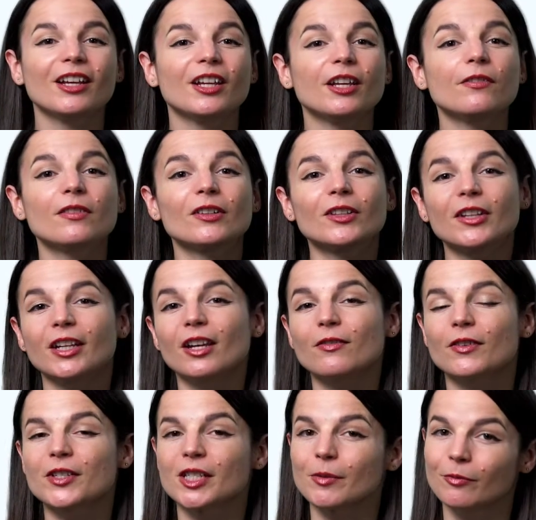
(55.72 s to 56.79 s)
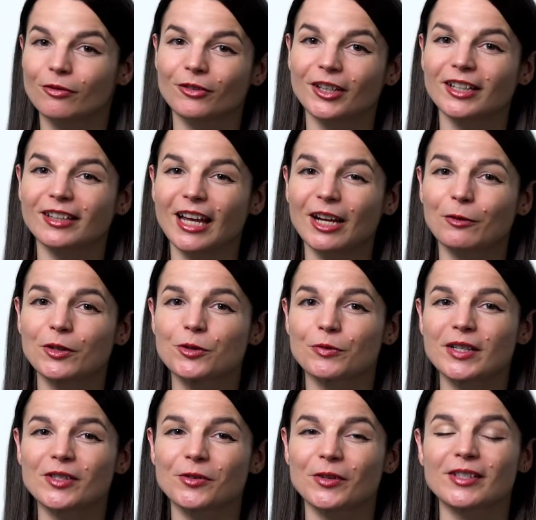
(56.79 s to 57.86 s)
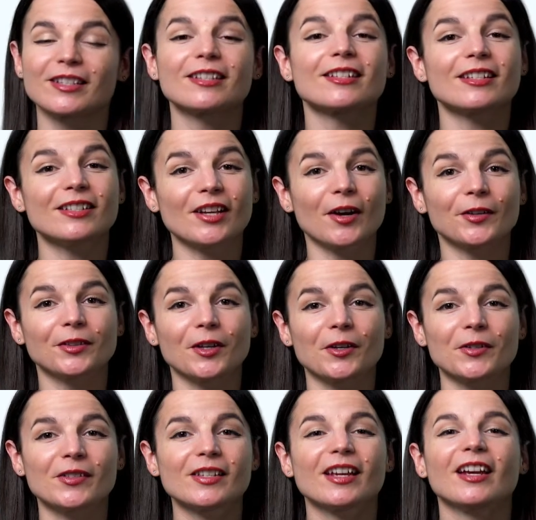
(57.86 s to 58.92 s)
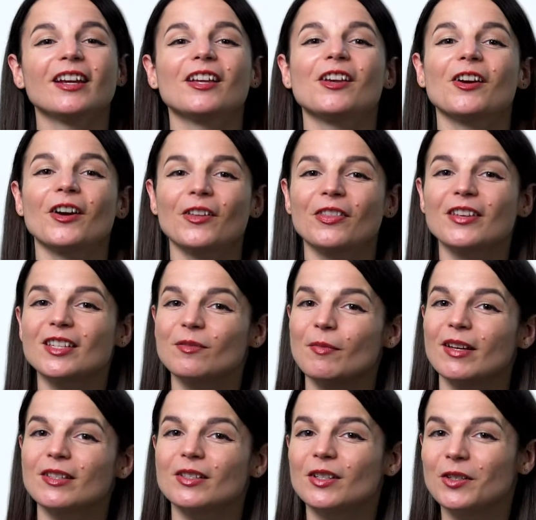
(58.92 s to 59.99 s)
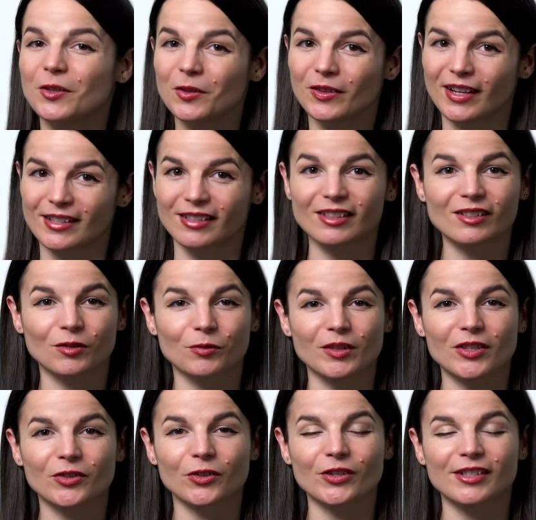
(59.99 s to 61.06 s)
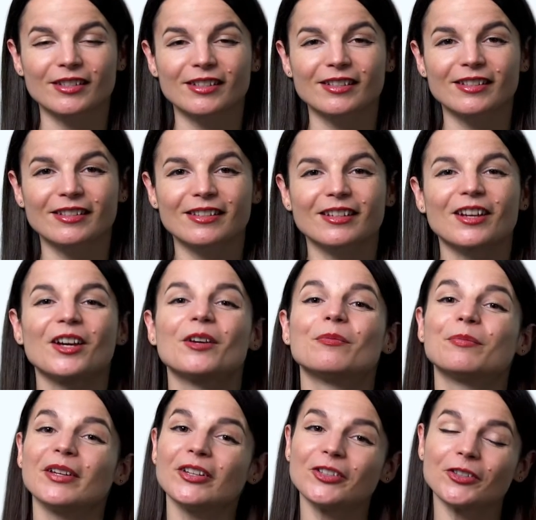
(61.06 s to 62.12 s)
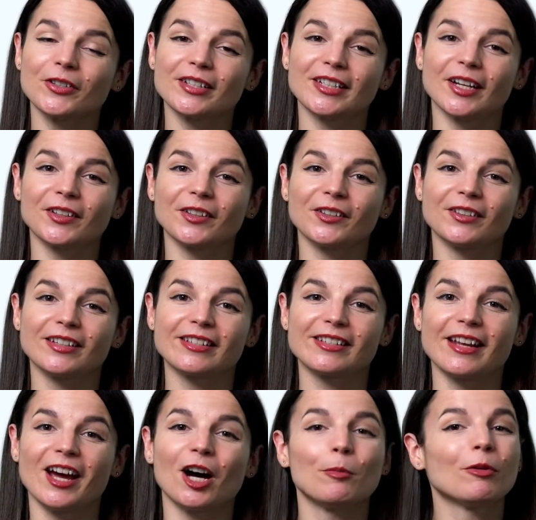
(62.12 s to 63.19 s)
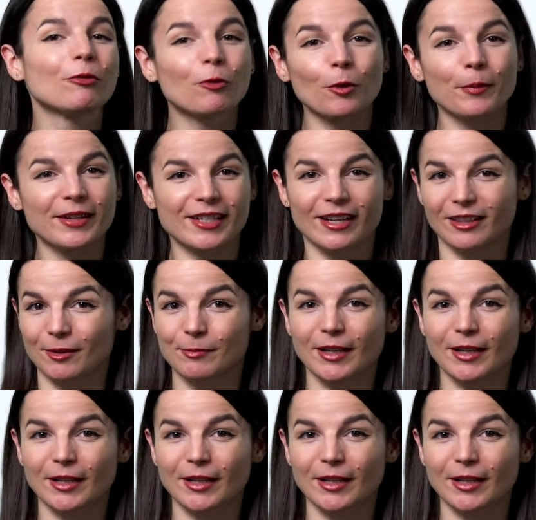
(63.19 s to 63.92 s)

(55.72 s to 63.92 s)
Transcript: if you're looking for some free language resources and downloads, here are this month's new lessons and resources. Be sure to download these now before we take them